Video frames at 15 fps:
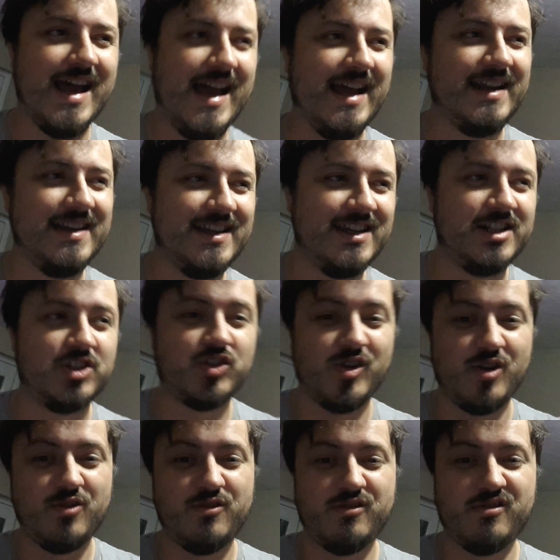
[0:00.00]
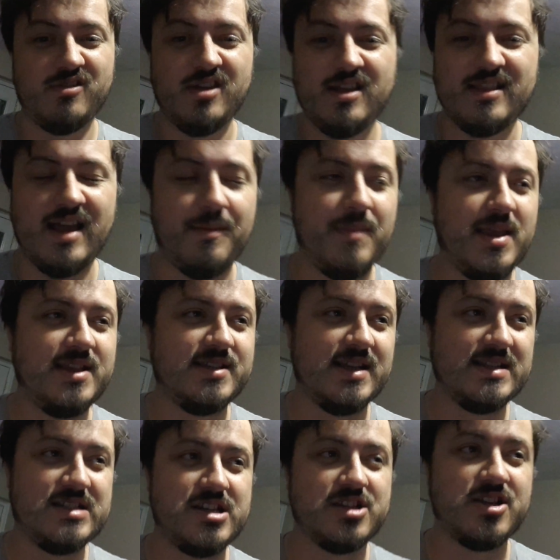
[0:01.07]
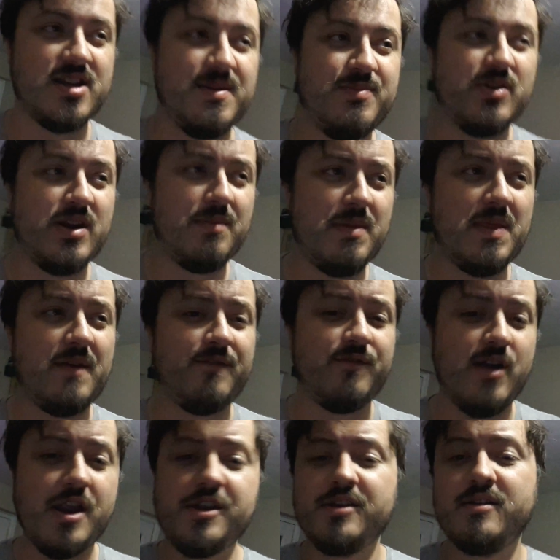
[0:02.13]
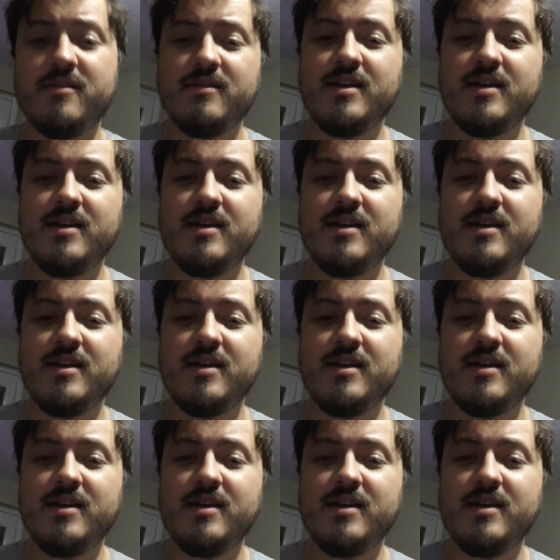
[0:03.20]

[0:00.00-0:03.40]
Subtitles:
And in truth, that means that's just going to put him at the front.